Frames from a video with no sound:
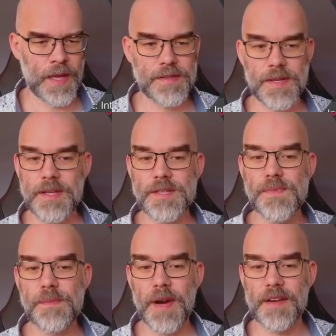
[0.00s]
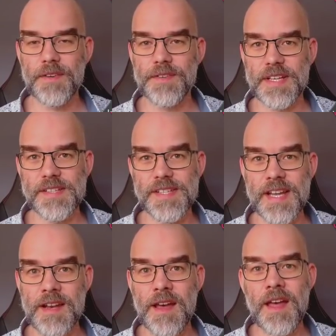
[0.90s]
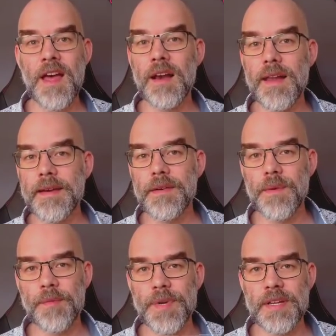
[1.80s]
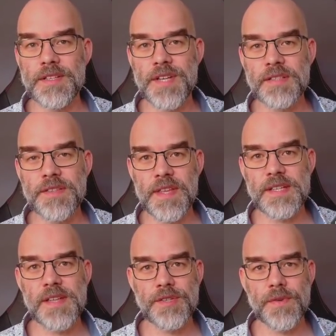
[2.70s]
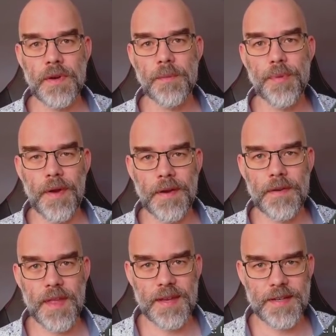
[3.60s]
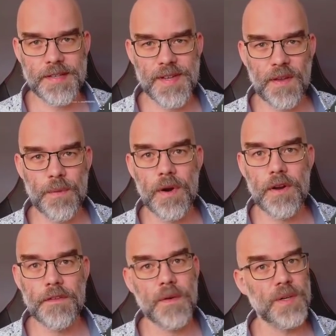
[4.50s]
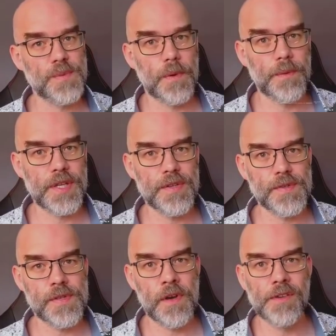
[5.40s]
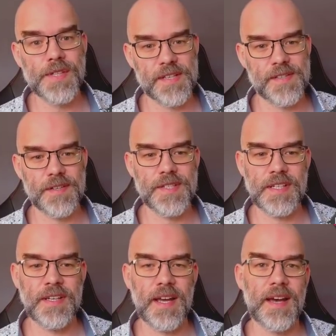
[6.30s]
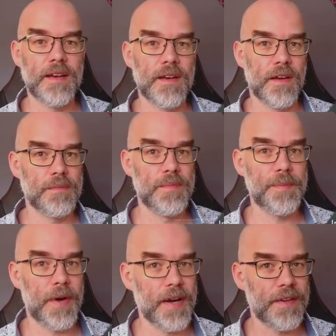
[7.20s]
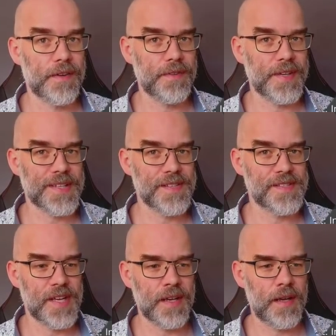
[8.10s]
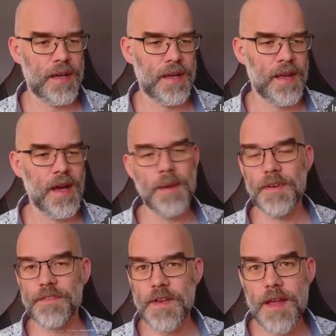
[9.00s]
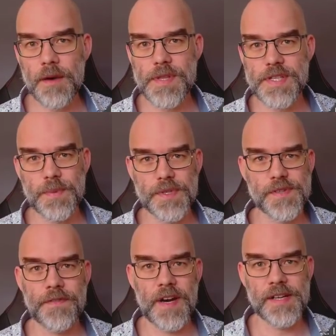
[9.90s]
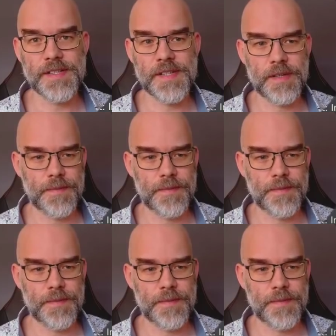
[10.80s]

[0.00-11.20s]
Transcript: Scene is bpy context scene. Later, when we change this into an operator that does all the work, of course, we will use context.scene and not bpy.context.scene. But for now, this will suffice.